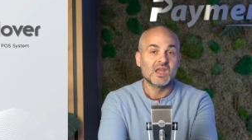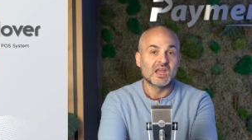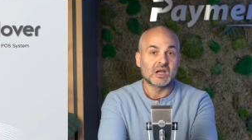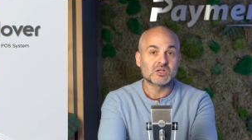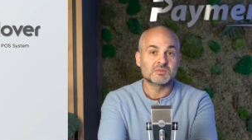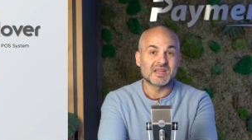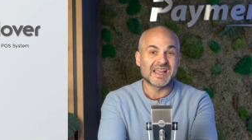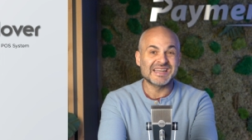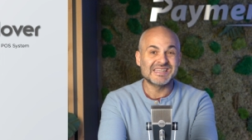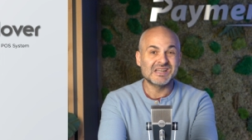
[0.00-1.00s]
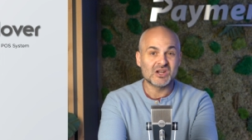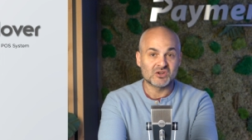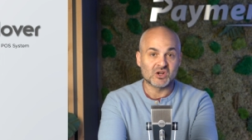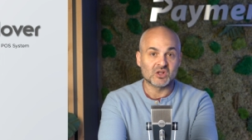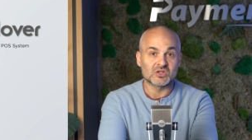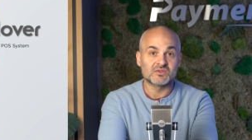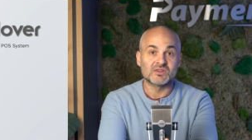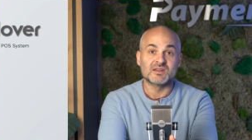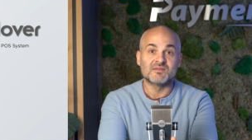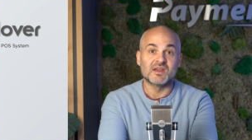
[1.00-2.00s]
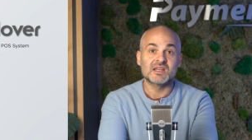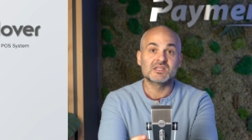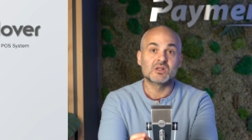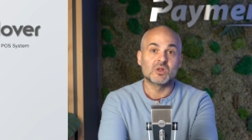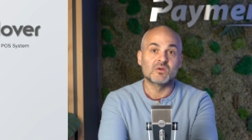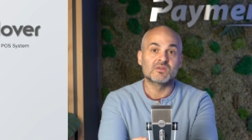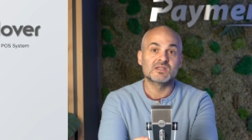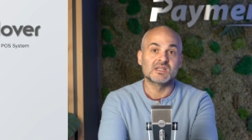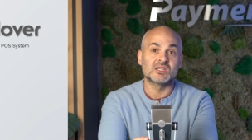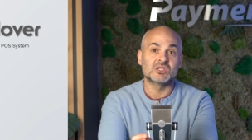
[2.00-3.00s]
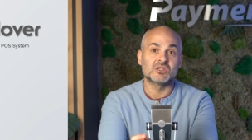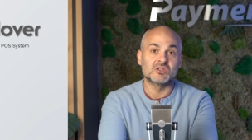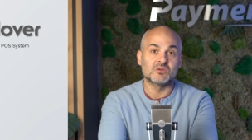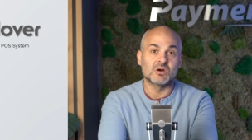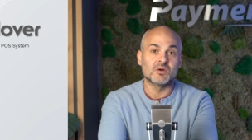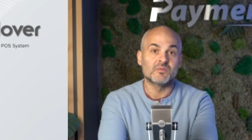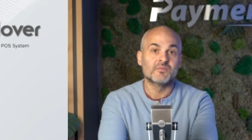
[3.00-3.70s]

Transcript: and goes up to $1,800 for the advanced Clover Station Duo.